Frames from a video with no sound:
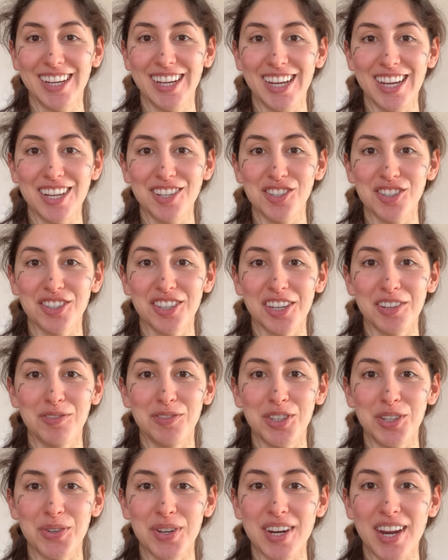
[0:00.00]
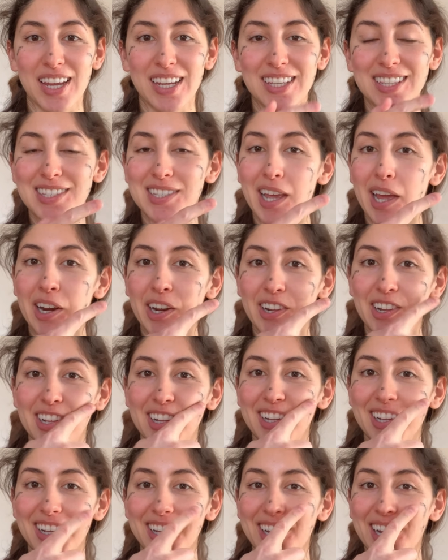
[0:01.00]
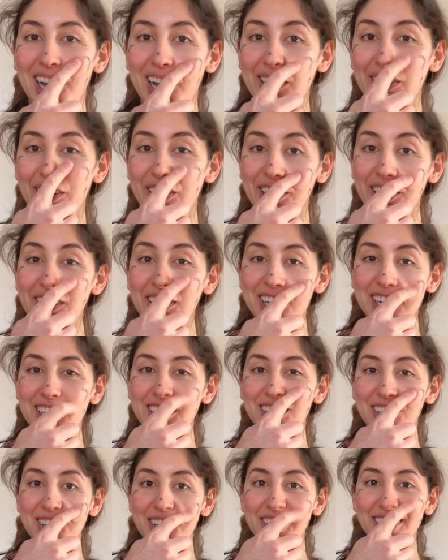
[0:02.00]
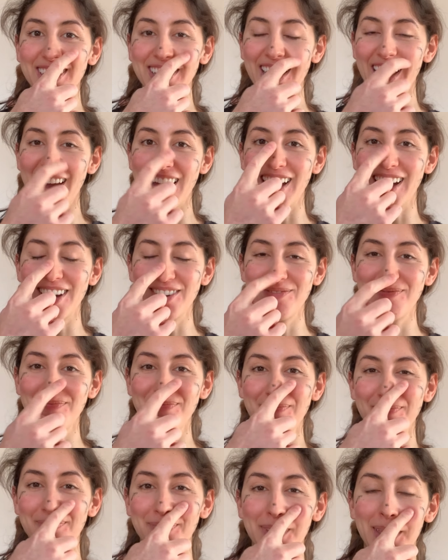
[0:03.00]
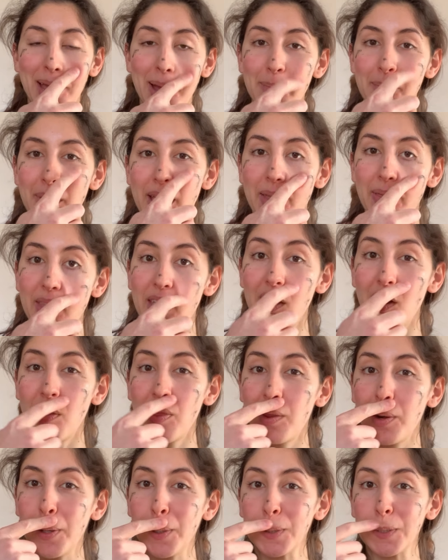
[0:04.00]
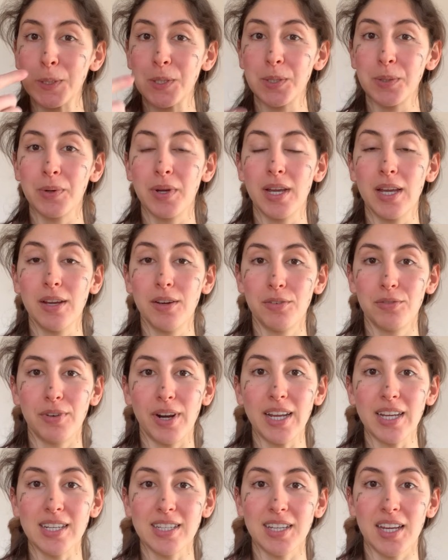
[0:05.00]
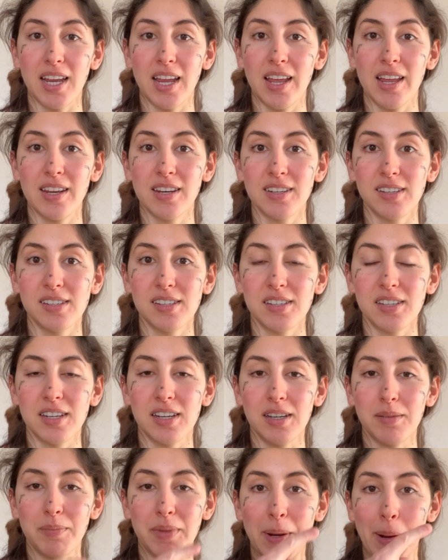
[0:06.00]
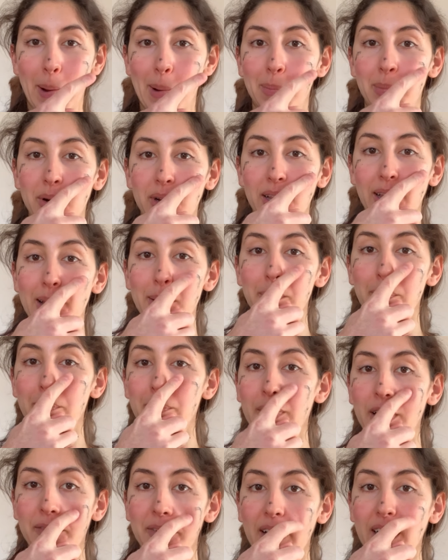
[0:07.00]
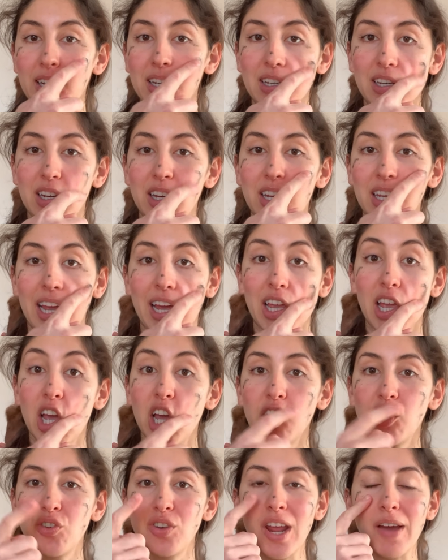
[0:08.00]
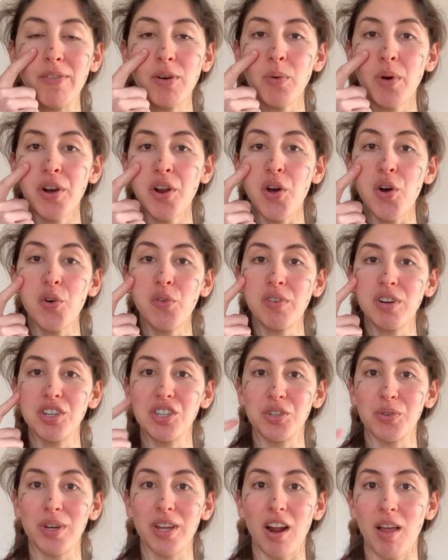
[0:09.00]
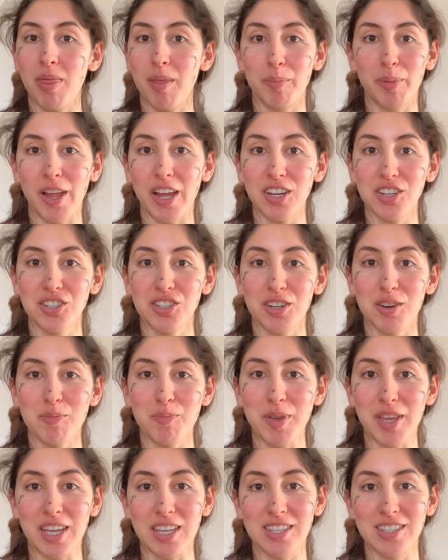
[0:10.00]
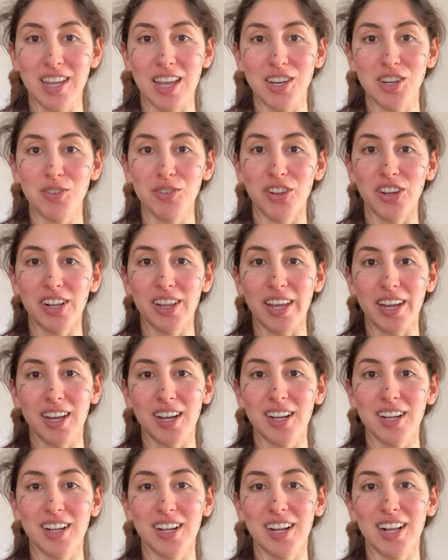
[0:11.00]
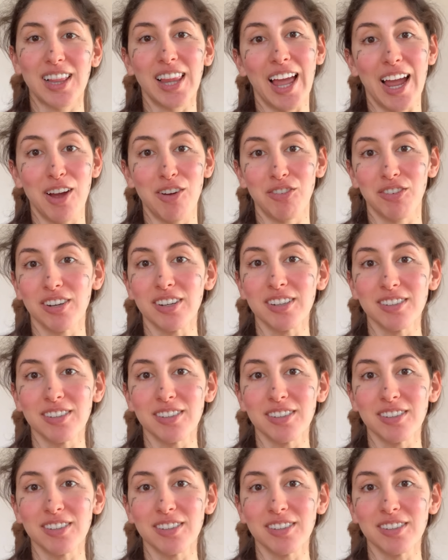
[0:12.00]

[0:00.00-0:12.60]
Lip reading: It just gives you a nice subtle color. Yeah, yep, and then on the nose too. Right, and my upper lip, perfect. Yeah, you never wanna overdo it on the blush because then you look like a clown.